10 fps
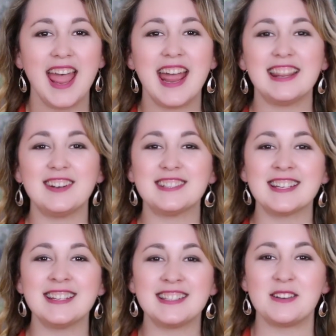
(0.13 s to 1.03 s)
Hey there, it's
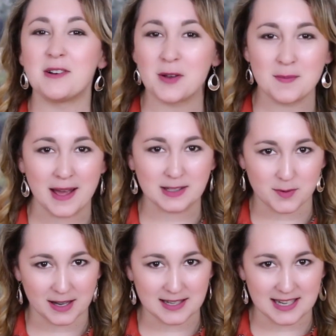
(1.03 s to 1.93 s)
Lindsay. Welcome back
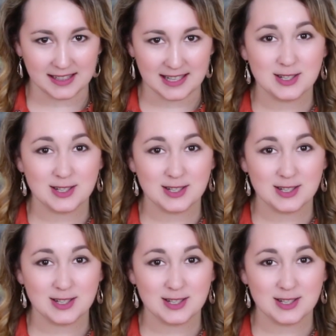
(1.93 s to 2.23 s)
to Work It Daily,